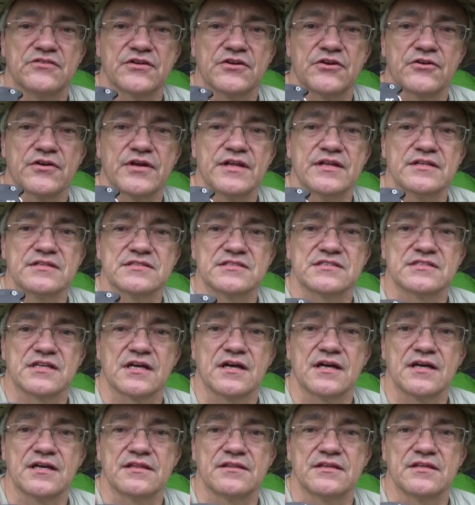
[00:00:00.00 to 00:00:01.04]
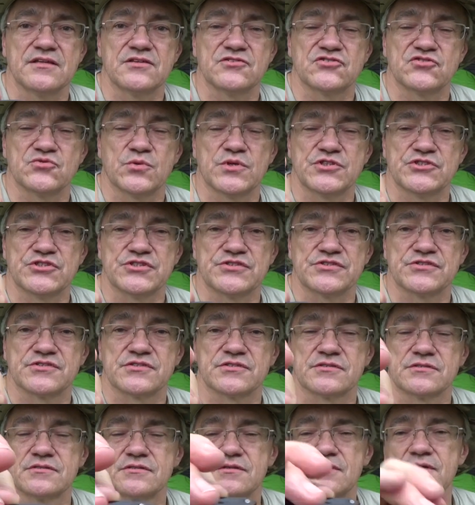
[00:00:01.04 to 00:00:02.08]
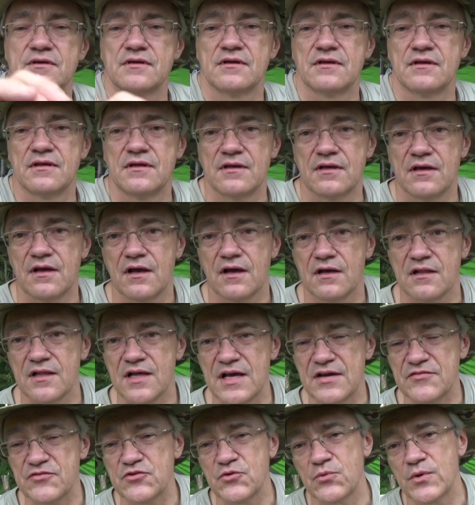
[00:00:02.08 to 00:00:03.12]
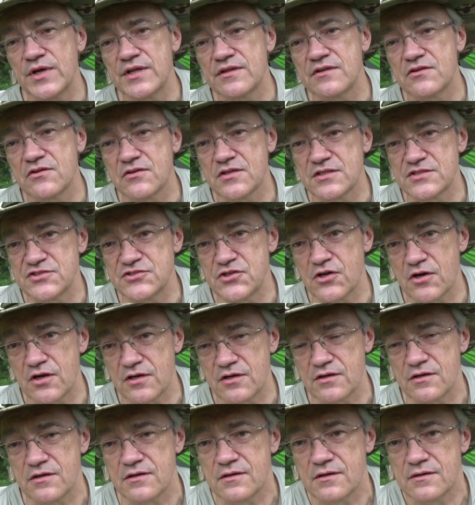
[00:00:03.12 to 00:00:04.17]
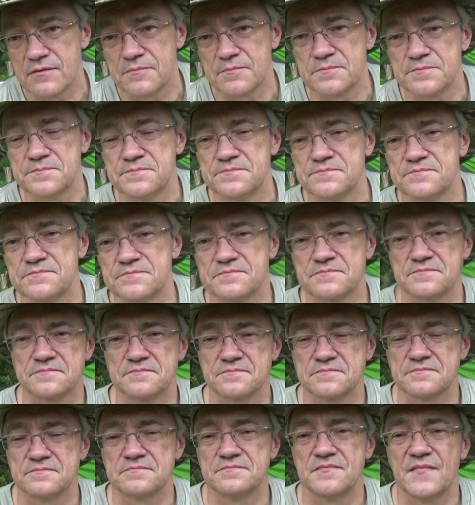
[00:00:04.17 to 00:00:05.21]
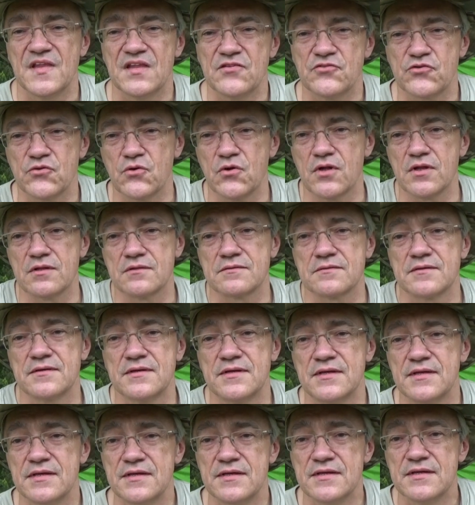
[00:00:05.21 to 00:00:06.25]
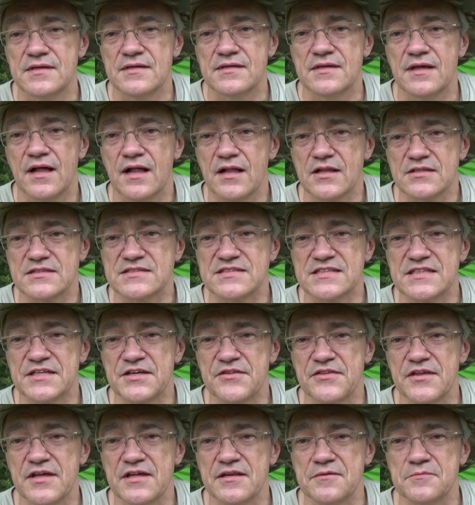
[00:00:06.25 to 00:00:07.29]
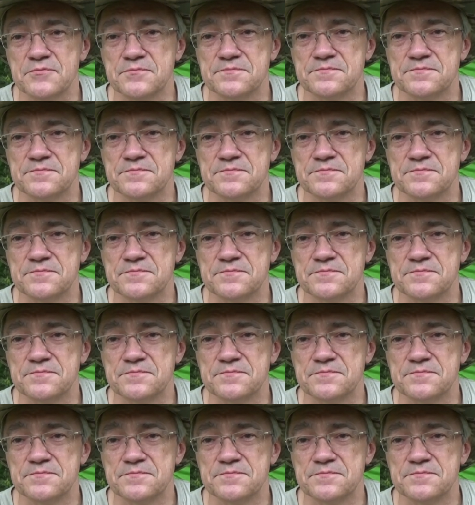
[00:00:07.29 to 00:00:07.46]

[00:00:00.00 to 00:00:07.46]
that are inside these switches, I'll have to wait until it's darker. So I'll, I'll see you then.